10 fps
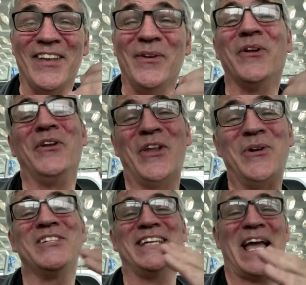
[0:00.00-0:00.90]
You're not
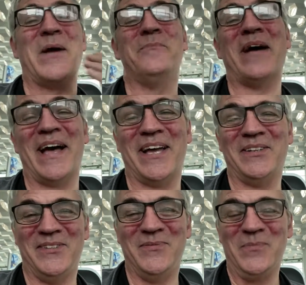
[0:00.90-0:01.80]
noticing how bad
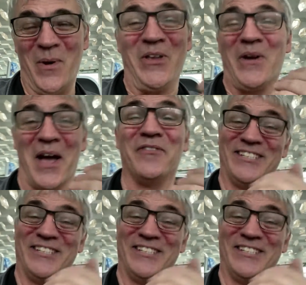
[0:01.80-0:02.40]
what you have